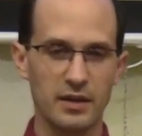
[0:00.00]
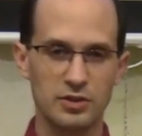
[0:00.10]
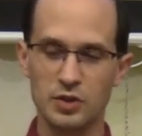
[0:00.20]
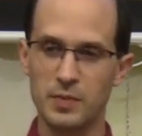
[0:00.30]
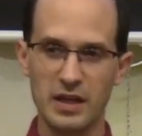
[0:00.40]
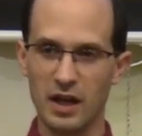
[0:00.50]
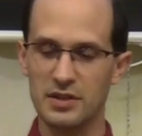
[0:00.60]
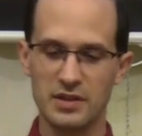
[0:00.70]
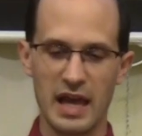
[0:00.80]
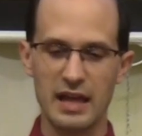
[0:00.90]
just
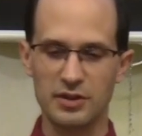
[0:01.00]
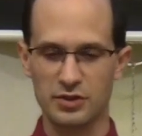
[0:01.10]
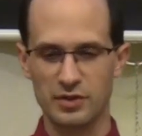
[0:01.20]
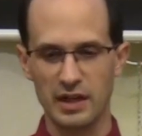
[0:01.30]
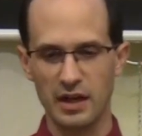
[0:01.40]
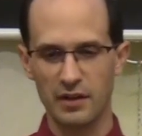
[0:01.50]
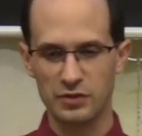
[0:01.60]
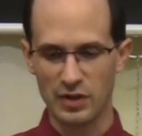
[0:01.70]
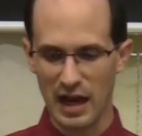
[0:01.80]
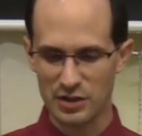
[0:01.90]
because of that history of
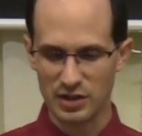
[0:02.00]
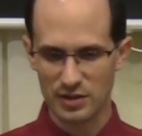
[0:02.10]
tragedy.